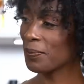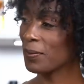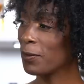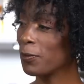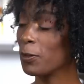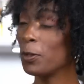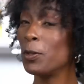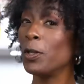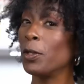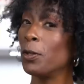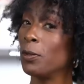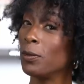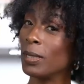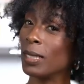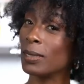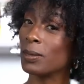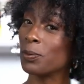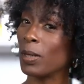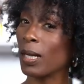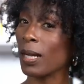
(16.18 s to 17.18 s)
If you're new,
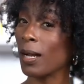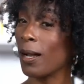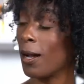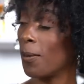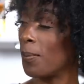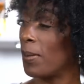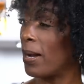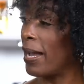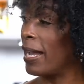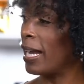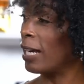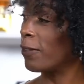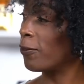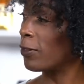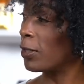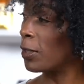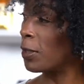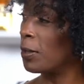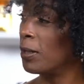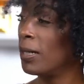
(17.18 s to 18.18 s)
that's what I call my
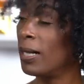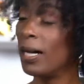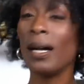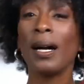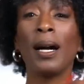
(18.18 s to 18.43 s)
afro.